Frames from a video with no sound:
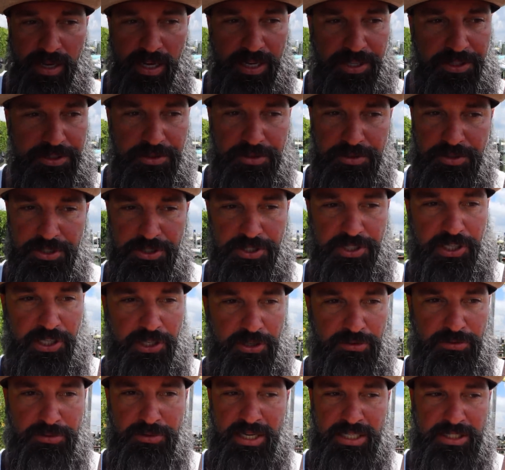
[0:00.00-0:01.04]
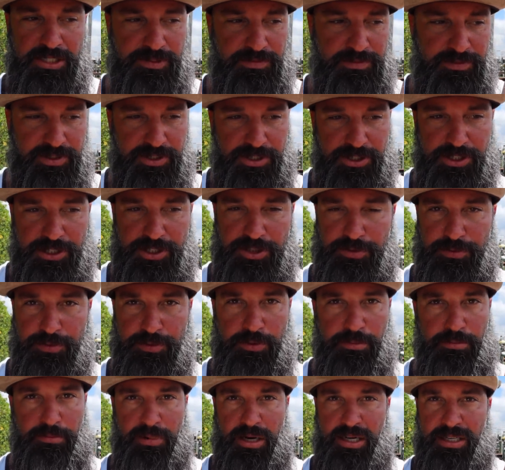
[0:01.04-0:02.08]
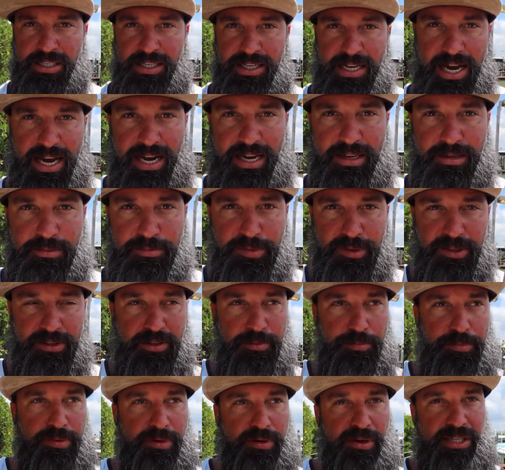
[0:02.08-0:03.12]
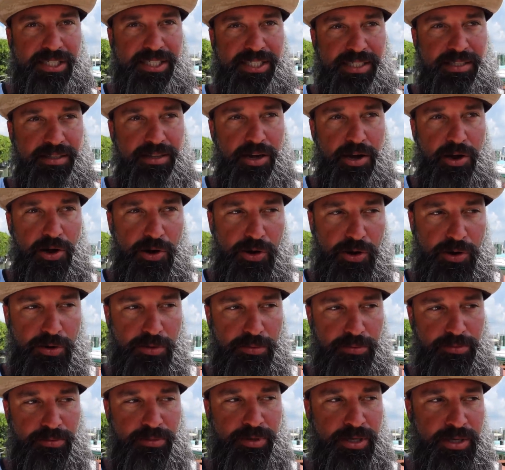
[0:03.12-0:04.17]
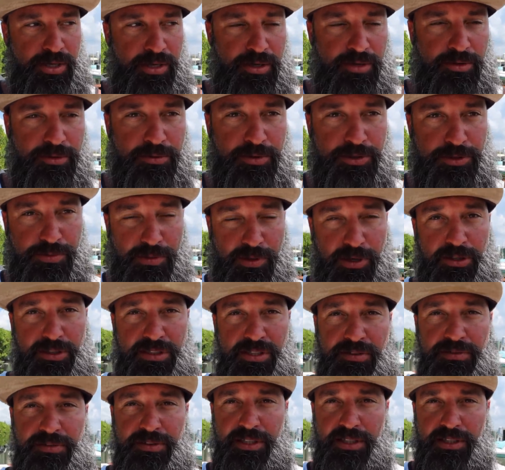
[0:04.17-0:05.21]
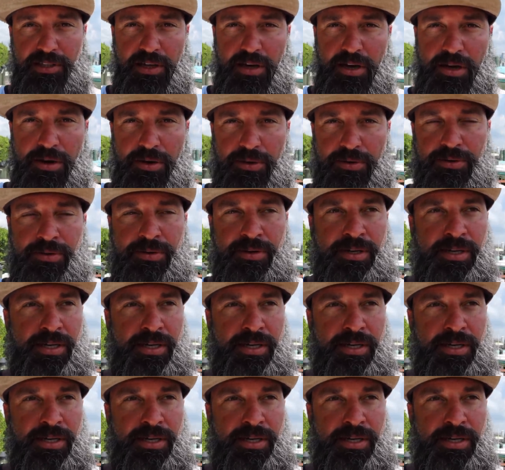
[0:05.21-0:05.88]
and you just aggressively just threw money at it, but the price of the home was relatively low.